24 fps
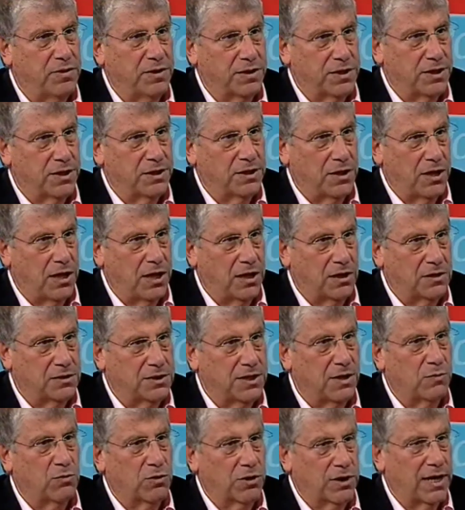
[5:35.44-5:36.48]
billion
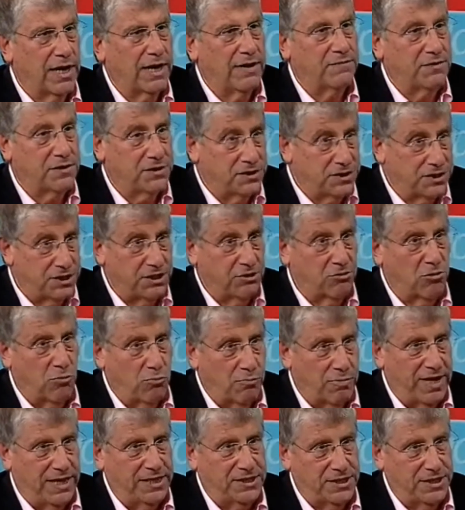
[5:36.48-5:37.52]
and we're going to have to zero
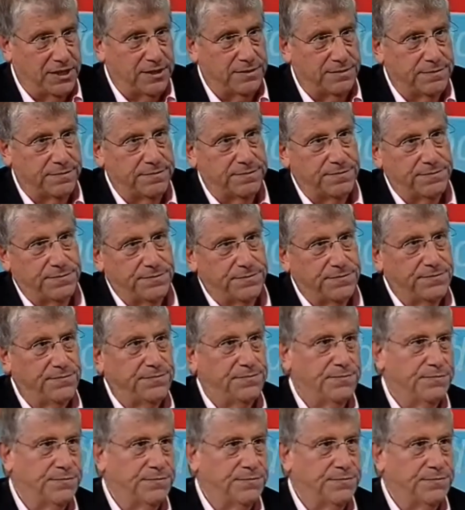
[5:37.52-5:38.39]
base it.